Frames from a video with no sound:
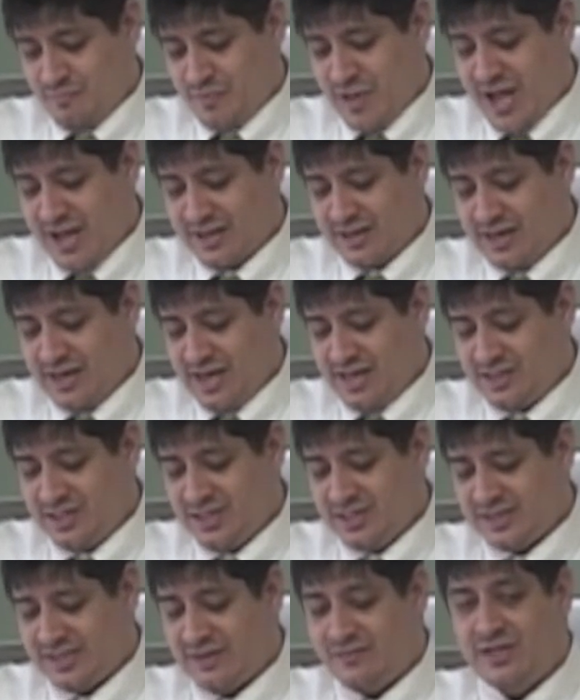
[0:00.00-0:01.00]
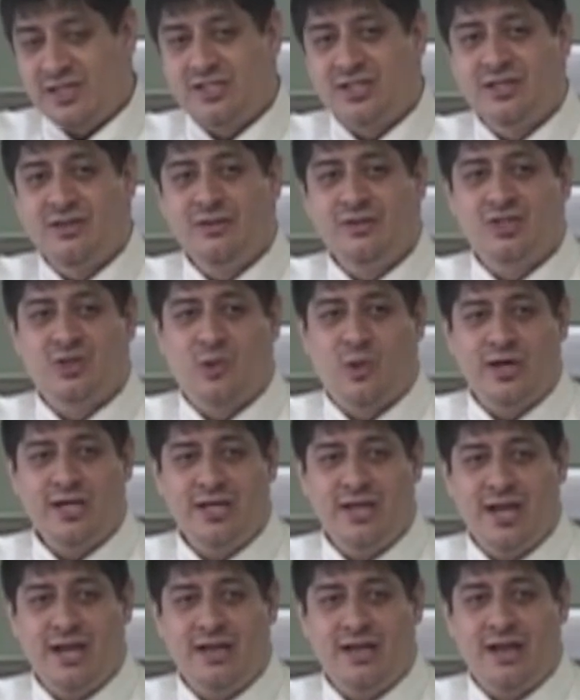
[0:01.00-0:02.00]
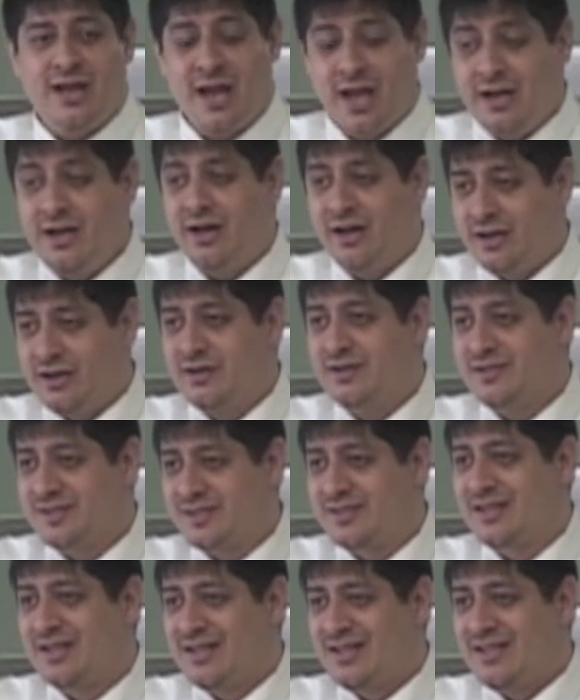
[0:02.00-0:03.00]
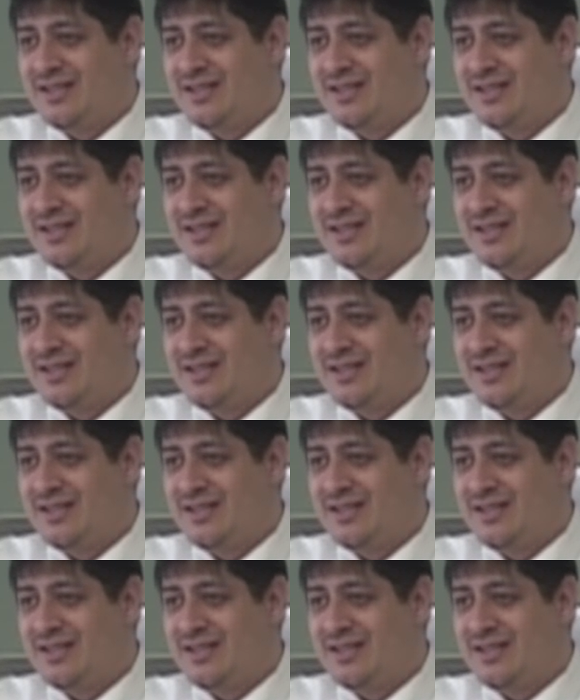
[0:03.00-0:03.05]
Back in 1872, 28 headhunters,